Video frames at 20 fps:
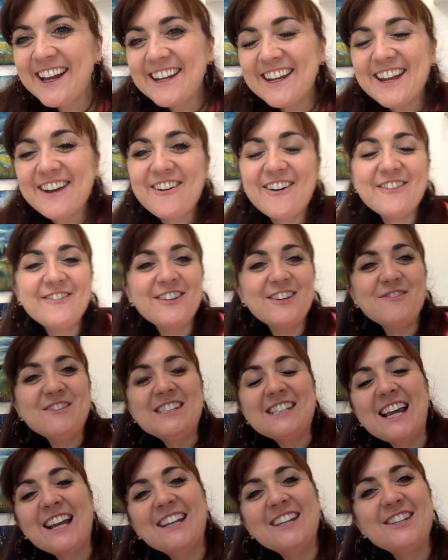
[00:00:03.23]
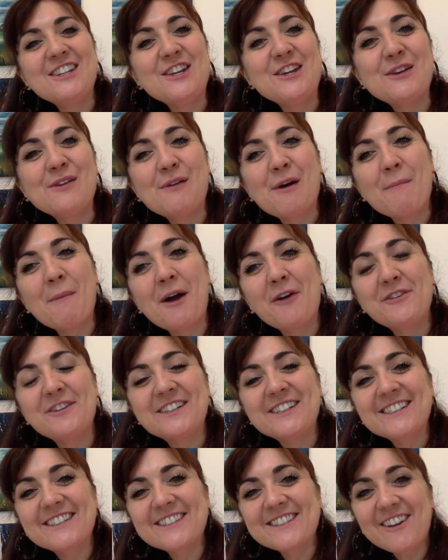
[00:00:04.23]
Now, I'm going to be telling you about
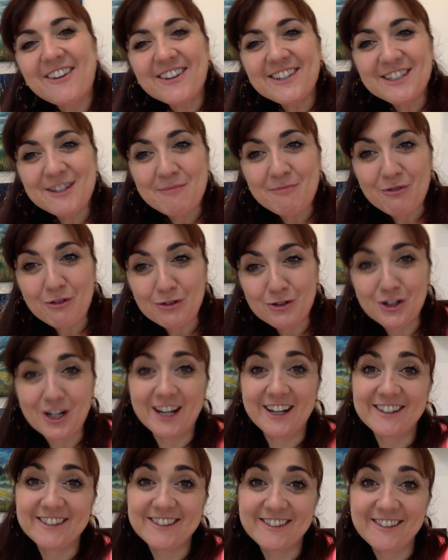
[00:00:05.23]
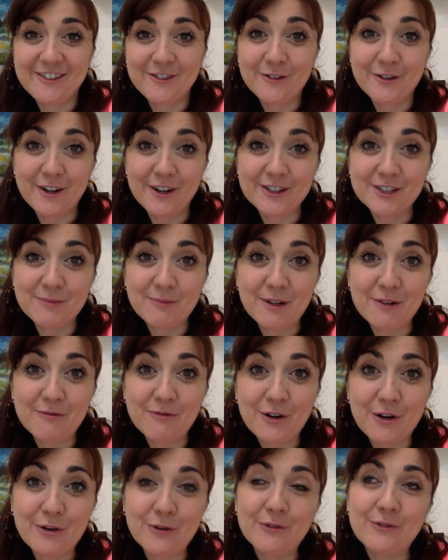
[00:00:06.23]
an exciting project that you're going to be
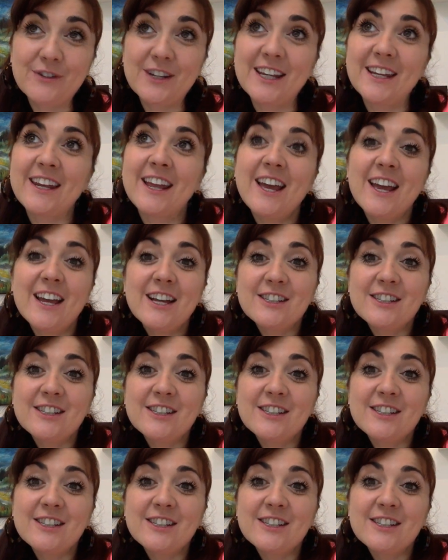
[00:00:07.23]
involved in.